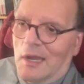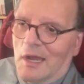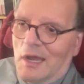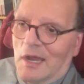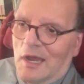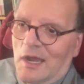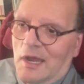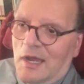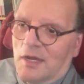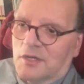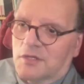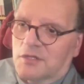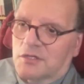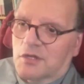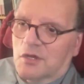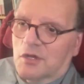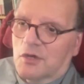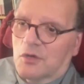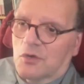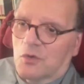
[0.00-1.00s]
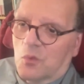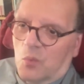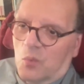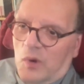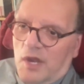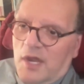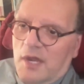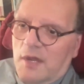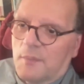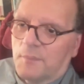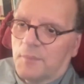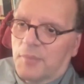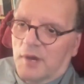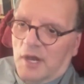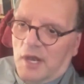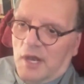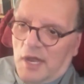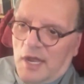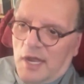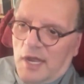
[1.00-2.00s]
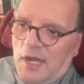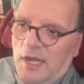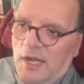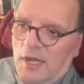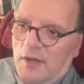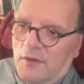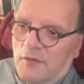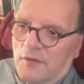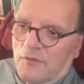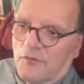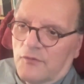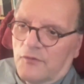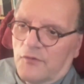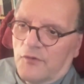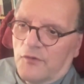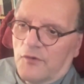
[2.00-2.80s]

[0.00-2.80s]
is that we believe